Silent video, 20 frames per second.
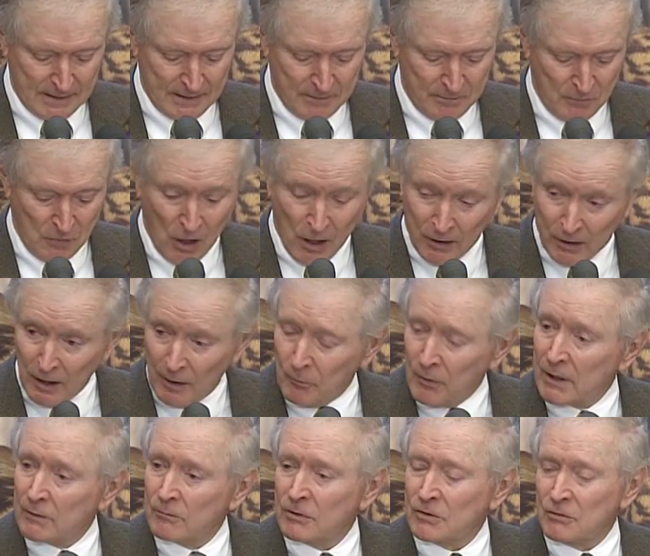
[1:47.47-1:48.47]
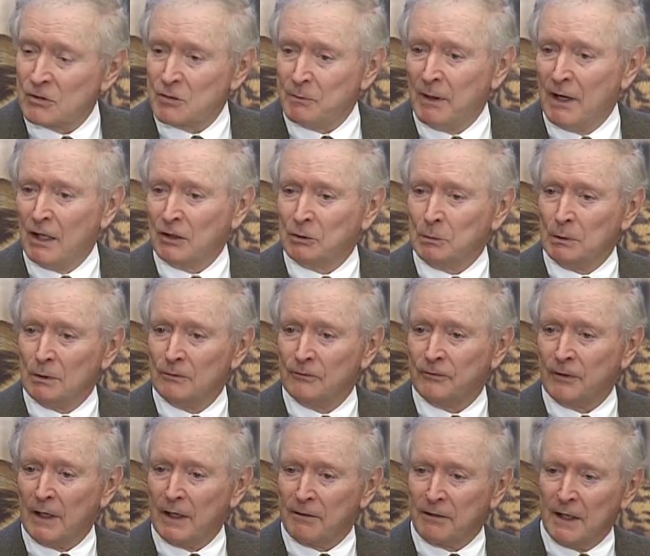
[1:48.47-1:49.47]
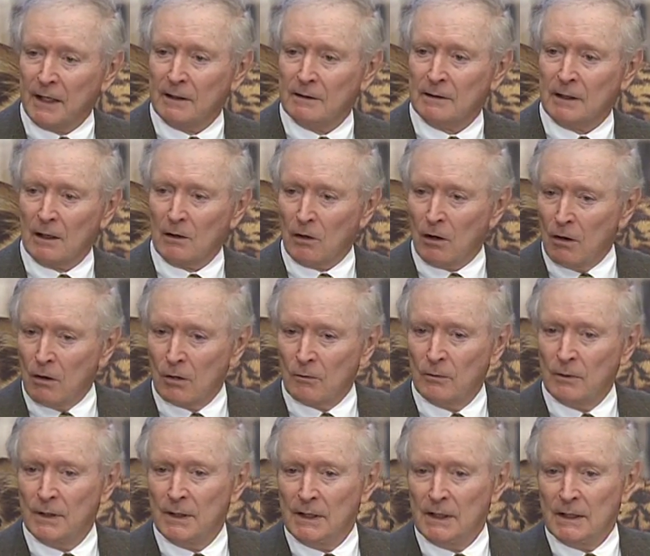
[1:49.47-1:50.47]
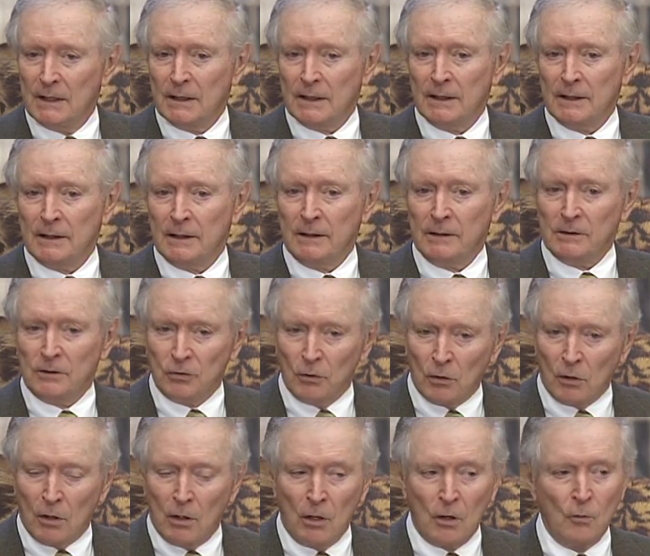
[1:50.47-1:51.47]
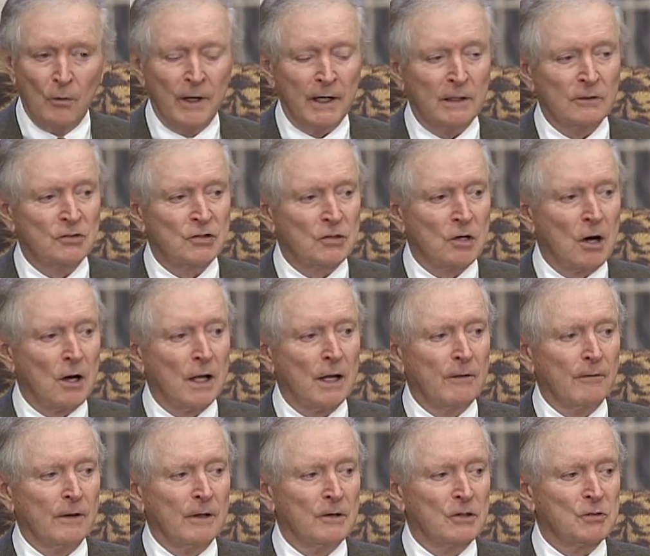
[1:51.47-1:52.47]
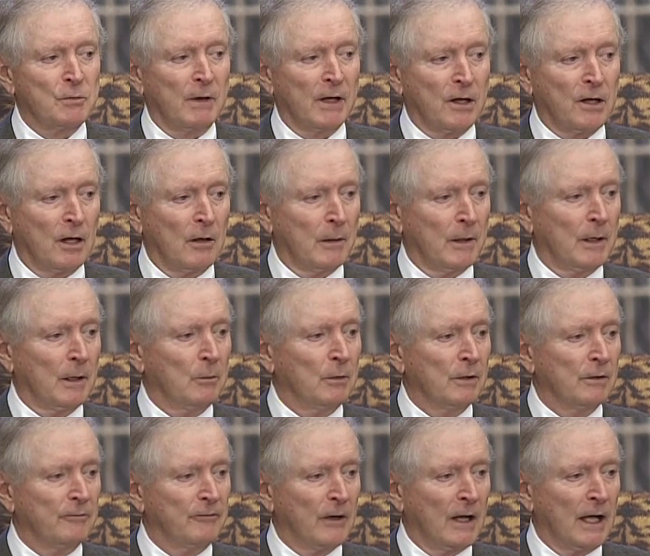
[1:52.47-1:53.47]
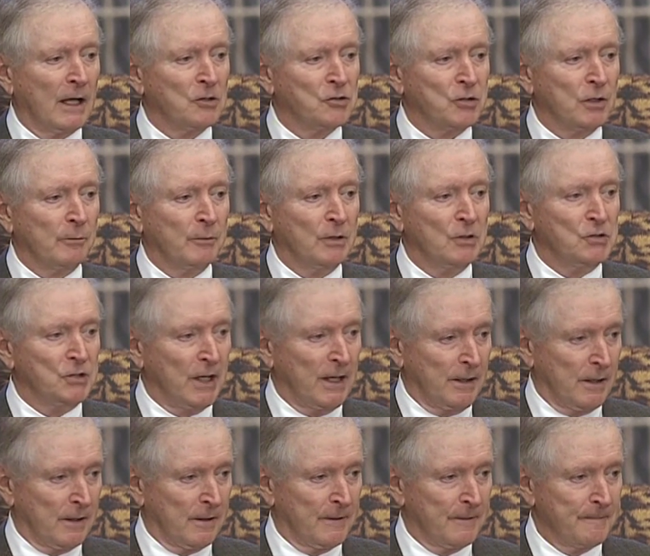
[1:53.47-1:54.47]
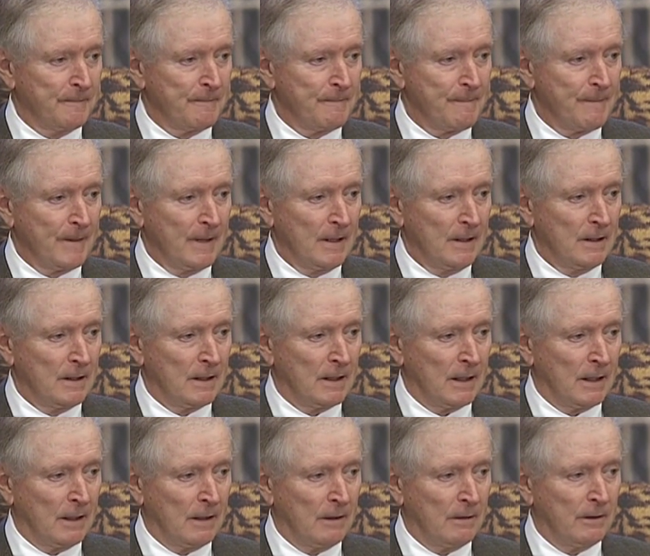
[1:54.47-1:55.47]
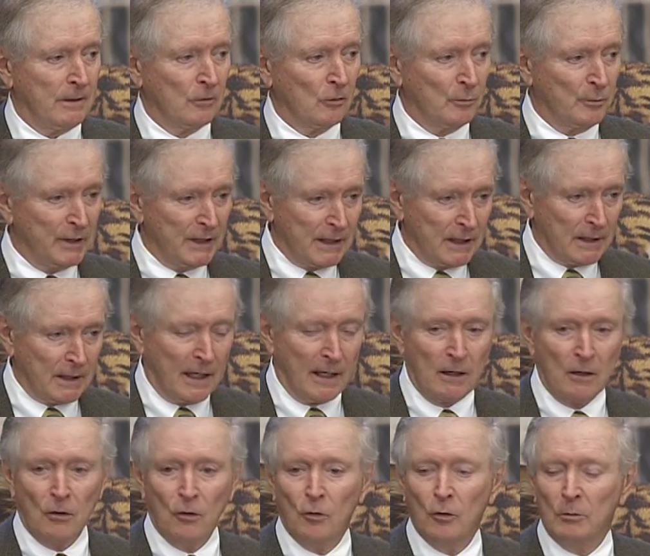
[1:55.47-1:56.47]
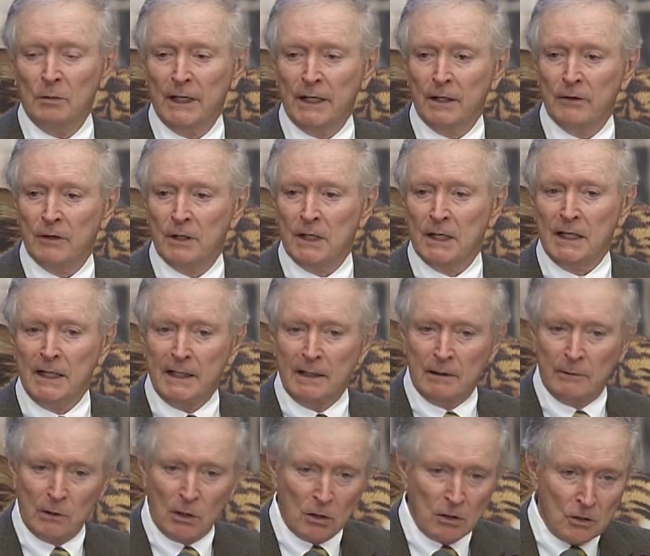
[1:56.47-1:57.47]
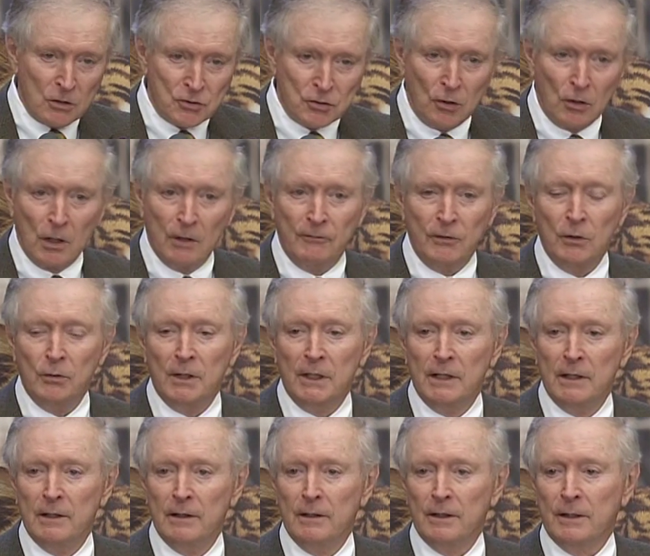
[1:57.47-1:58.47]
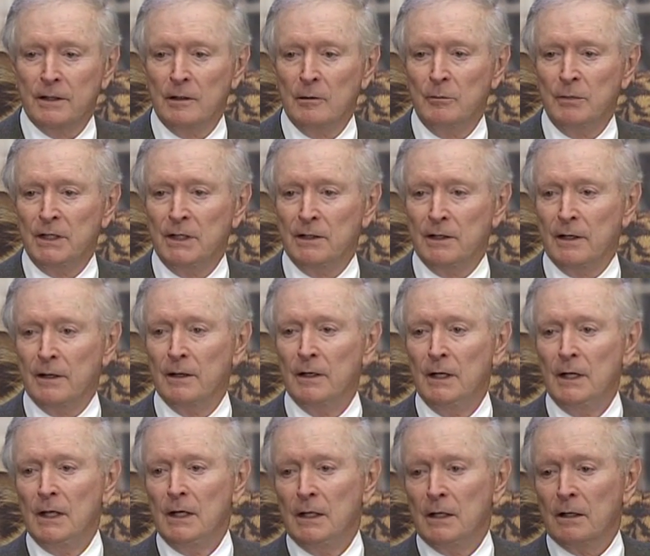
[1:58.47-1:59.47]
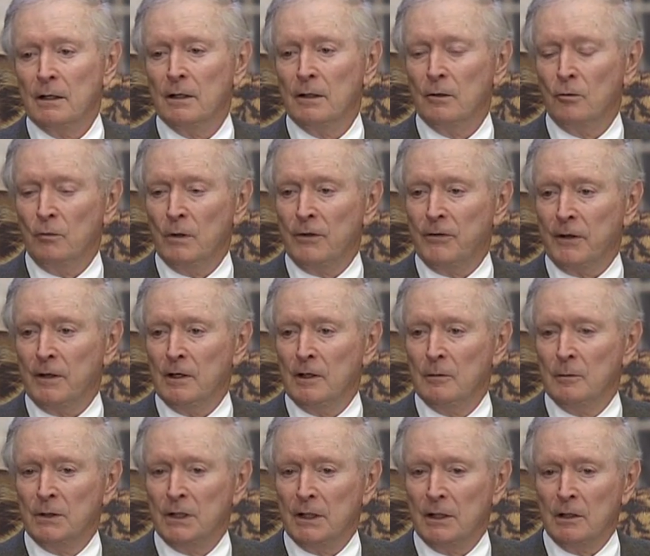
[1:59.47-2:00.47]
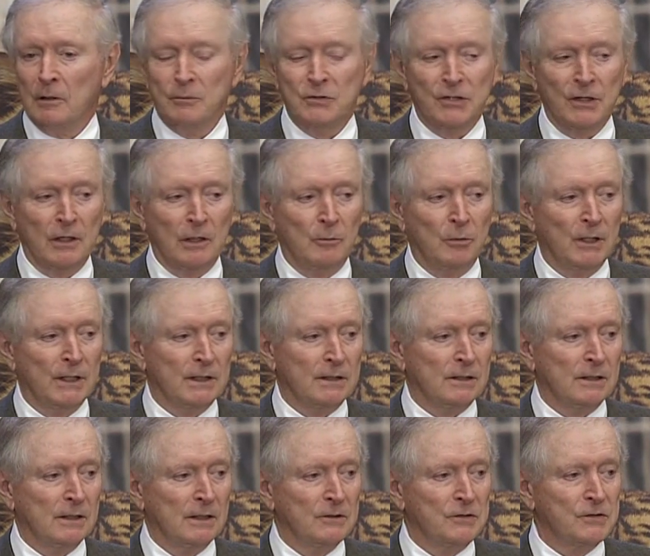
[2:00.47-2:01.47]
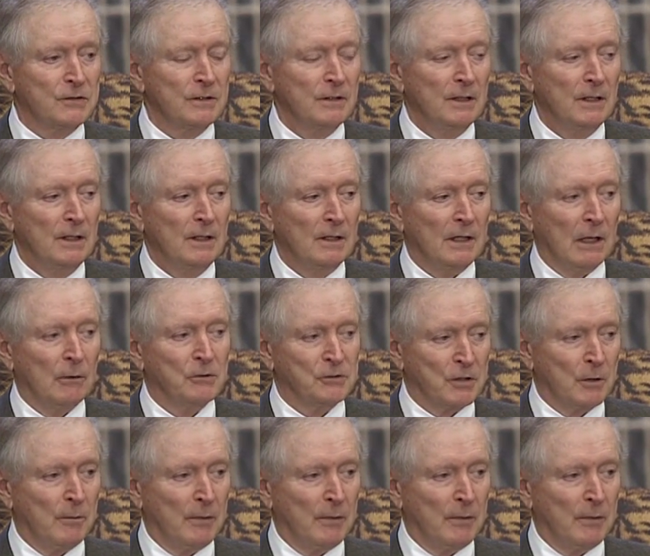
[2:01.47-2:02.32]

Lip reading: Mark Emmert was responsible for, I think, a long way in starting this by coming up with a flagship agenda. And he'll be at our home later today, and we urge all of you here to come be there with him to help celebrate this. That was a